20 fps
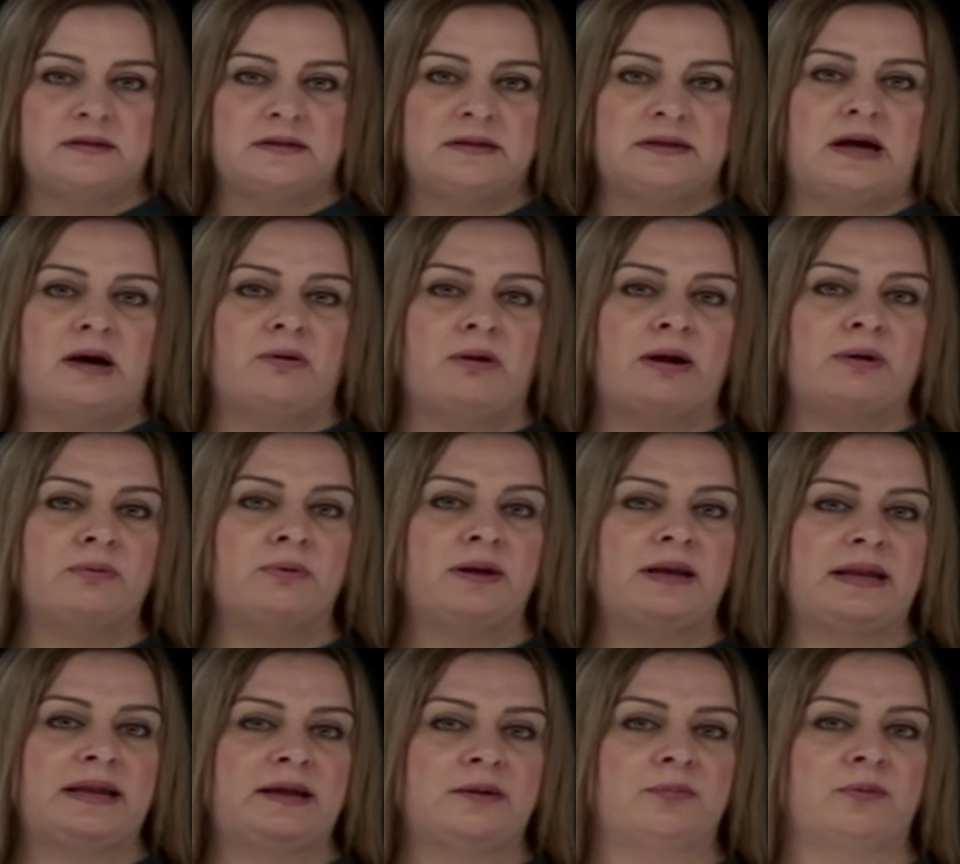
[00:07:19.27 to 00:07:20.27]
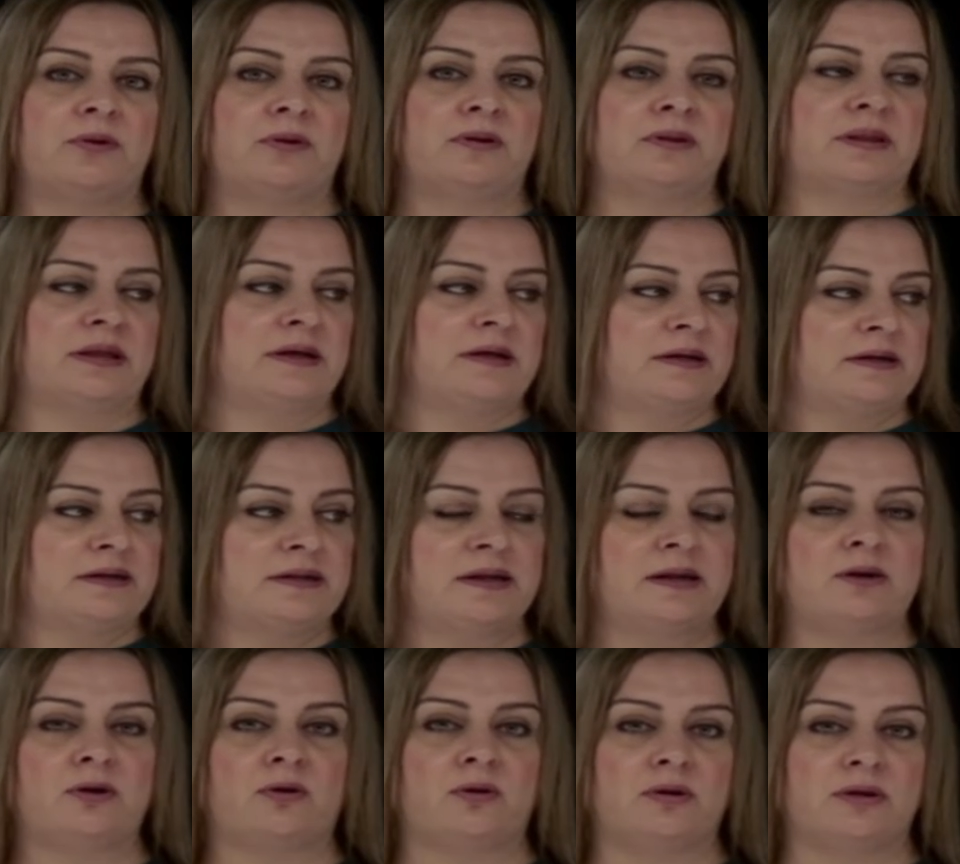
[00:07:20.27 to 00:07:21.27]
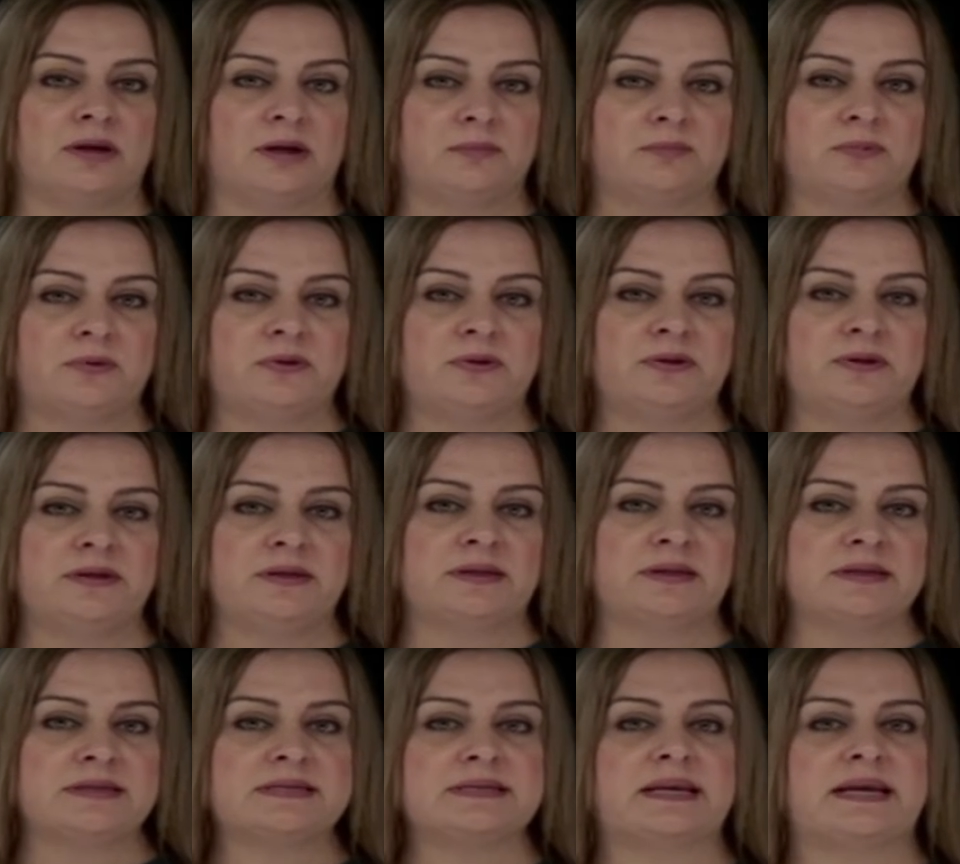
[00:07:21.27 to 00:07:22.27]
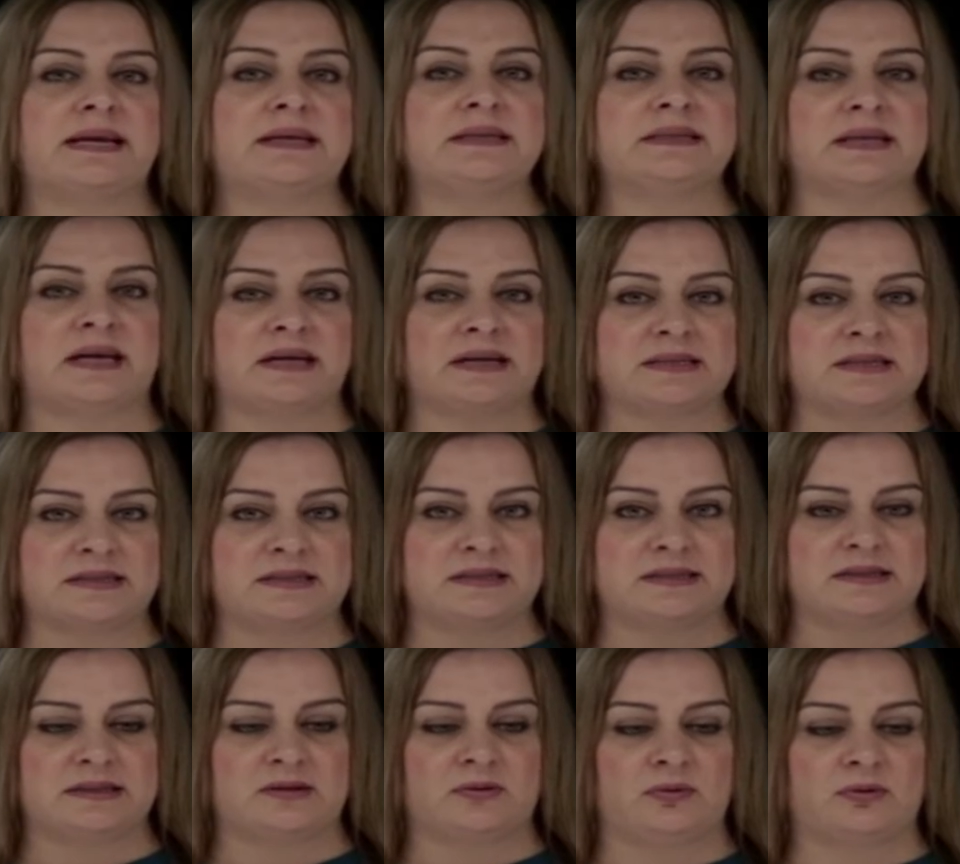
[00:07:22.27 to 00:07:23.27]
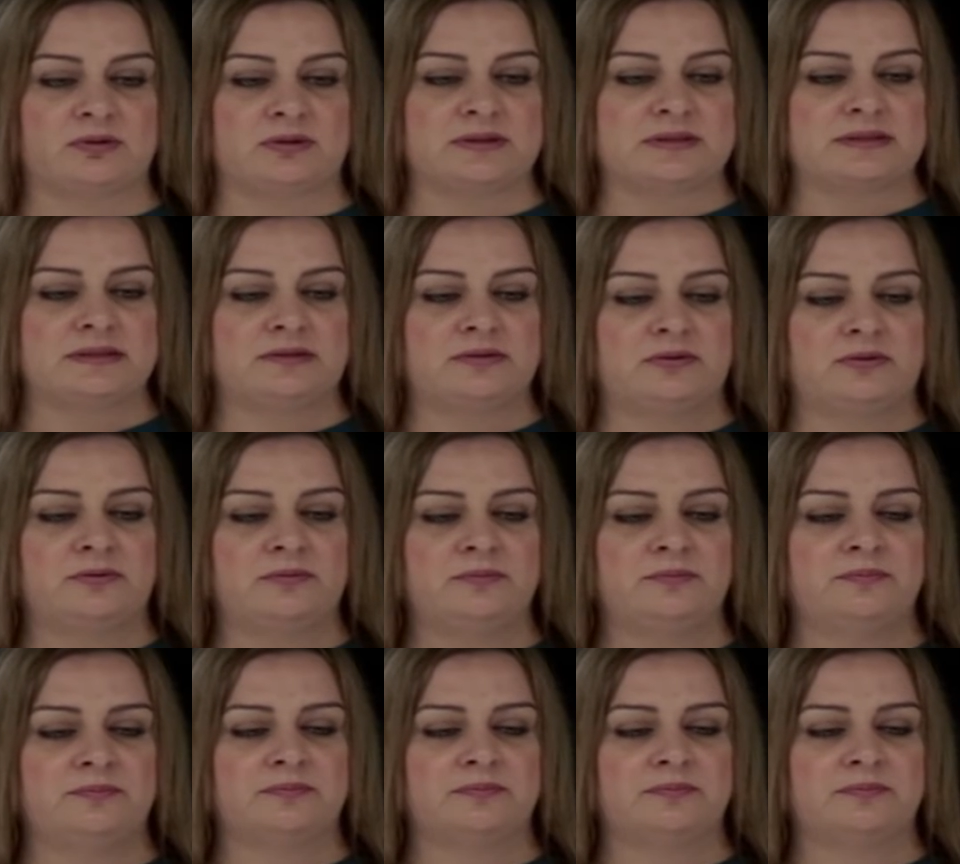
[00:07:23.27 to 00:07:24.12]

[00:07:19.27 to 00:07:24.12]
Now I will label the critical number. In this case, x is equal to 0.